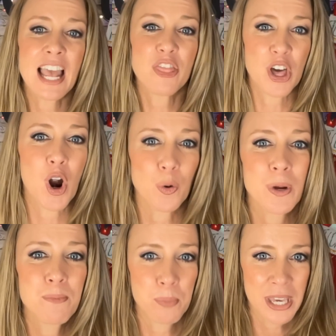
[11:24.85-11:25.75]
that are
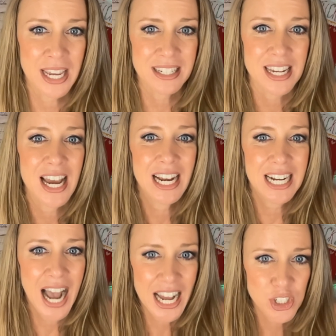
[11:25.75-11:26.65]
repeat
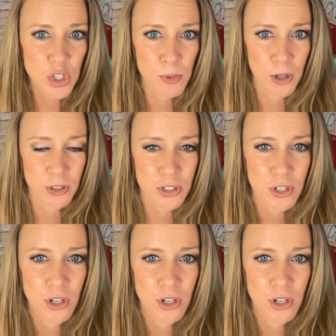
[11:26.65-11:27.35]
customers.